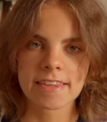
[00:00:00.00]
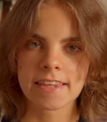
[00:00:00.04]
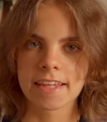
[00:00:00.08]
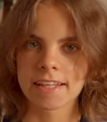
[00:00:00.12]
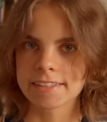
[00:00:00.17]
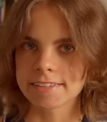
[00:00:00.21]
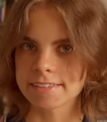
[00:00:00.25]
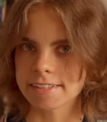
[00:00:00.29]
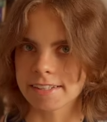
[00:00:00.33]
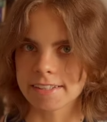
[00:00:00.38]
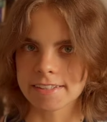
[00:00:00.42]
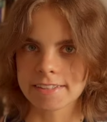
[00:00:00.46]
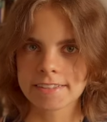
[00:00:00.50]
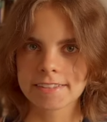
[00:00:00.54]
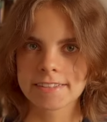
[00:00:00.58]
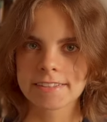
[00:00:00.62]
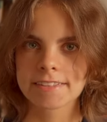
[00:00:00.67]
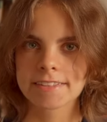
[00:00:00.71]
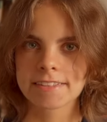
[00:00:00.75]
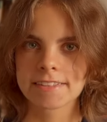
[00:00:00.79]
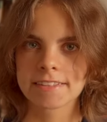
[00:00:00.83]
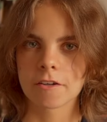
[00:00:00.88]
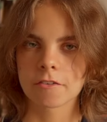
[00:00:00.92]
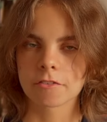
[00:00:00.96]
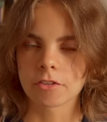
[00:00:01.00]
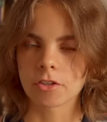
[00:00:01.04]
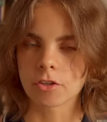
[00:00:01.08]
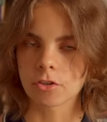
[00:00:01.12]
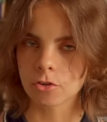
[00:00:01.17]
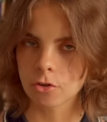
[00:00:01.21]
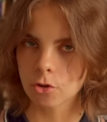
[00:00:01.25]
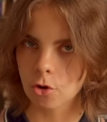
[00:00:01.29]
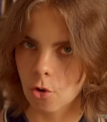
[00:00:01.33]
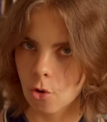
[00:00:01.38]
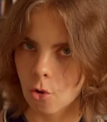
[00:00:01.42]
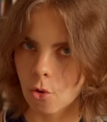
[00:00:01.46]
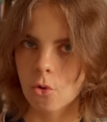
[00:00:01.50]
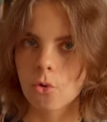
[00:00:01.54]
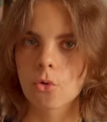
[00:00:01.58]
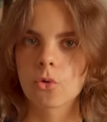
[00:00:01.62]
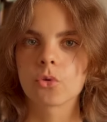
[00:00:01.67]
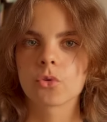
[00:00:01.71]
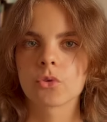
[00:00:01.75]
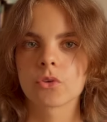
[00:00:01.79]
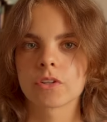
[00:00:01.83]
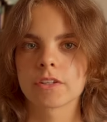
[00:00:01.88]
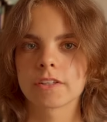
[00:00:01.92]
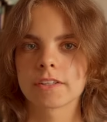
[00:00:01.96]
thesis of this
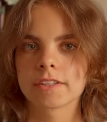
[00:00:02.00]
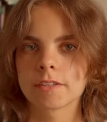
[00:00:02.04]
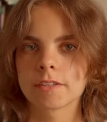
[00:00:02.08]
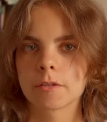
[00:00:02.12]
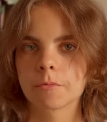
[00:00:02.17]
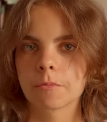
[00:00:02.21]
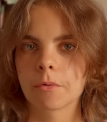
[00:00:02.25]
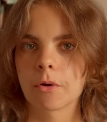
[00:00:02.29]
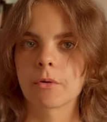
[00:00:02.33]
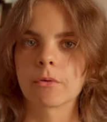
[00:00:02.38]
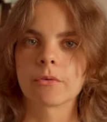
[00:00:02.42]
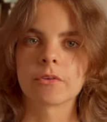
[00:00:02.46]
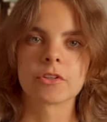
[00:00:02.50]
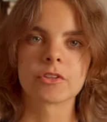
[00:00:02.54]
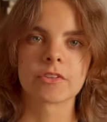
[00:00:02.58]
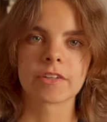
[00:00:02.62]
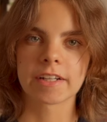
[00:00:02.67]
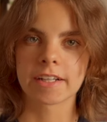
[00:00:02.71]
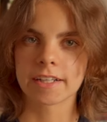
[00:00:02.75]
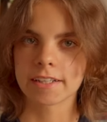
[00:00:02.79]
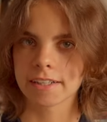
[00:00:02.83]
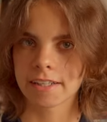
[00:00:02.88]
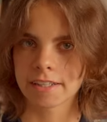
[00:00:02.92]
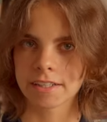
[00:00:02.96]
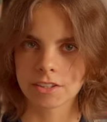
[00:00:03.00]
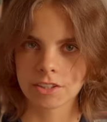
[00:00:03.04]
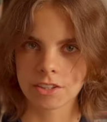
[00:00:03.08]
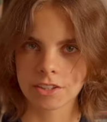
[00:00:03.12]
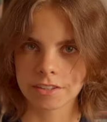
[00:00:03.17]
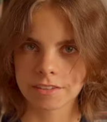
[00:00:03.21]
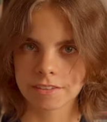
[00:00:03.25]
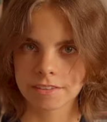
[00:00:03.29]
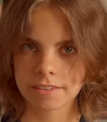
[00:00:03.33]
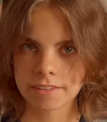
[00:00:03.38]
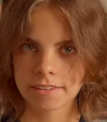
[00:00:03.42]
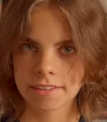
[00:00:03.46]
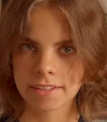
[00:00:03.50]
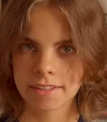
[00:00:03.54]
whole poetry collection.